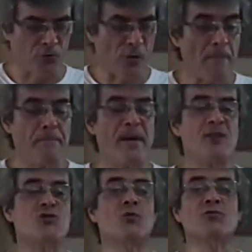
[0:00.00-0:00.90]

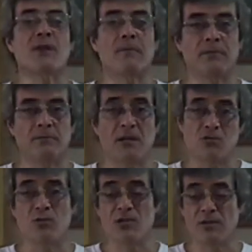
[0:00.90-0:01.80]
Rampage shows up,
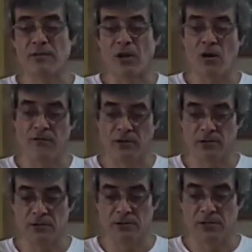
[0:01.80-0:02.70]
as we see on the cover,
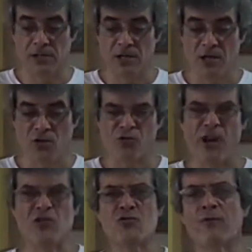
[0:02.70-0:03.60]

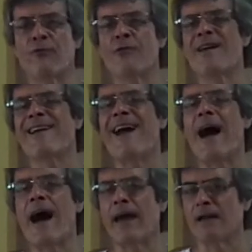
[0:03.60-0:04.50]
trying to free a
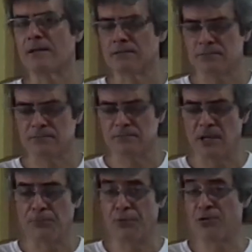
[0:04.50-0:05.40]
guy,
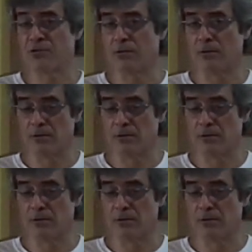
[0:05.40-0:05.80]
a prisoner.